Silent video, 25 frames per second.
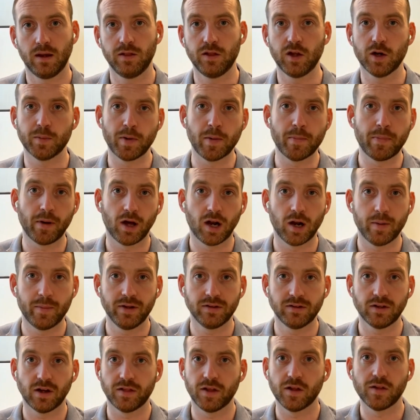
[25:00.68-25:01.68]
in the European
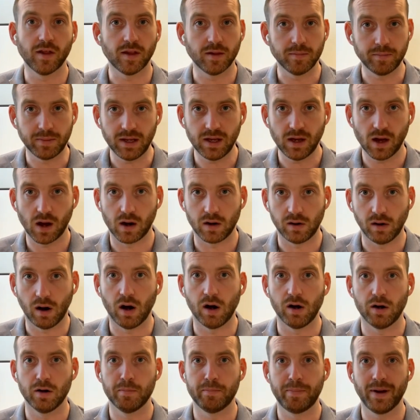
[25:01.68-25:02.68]
Parliament, other than me,
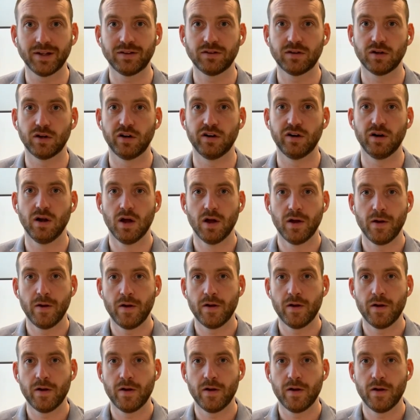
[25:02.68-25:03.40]
are better